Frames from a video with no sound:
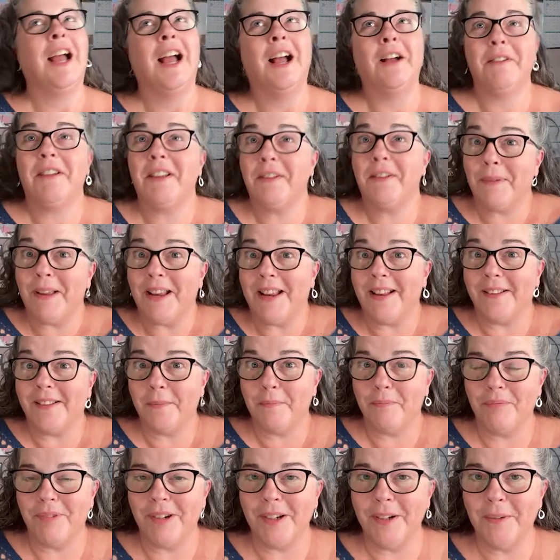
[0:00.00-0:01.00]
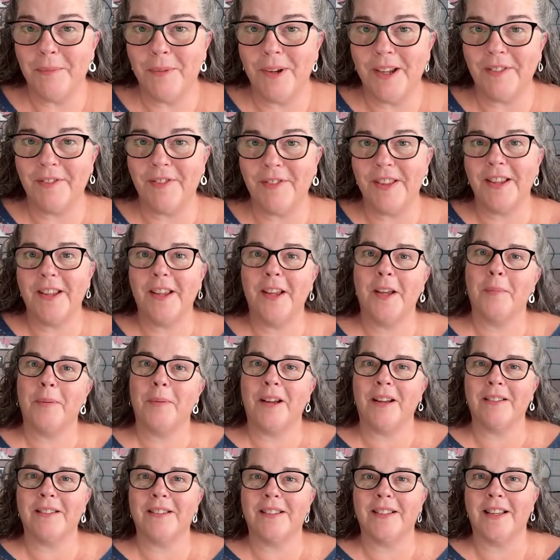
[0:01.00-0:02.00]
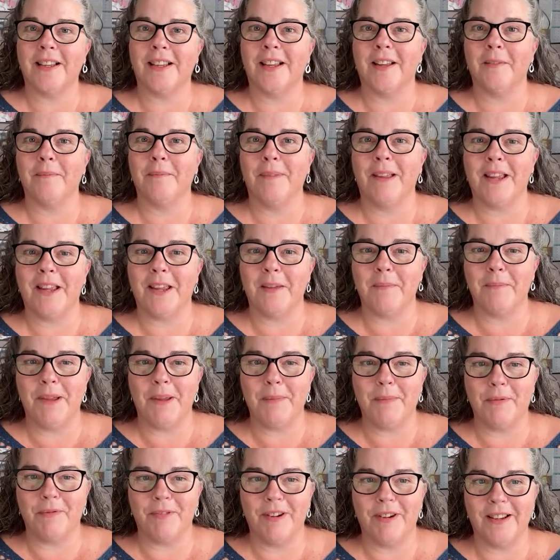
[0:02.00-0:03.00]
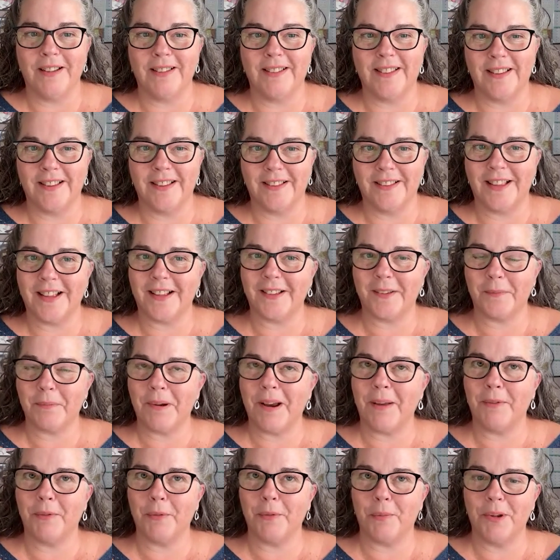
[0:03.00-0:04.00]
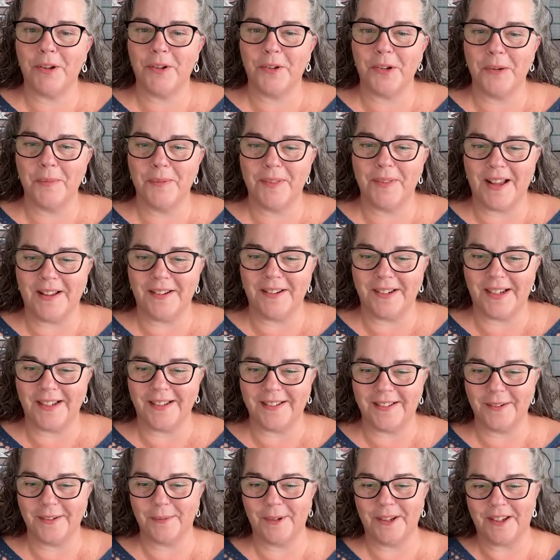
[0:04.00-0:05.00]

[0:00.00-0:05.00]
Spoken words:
I mean, but it's a brilliant way of thinking about it and making people realize that that's perhaps what we're doing with our data.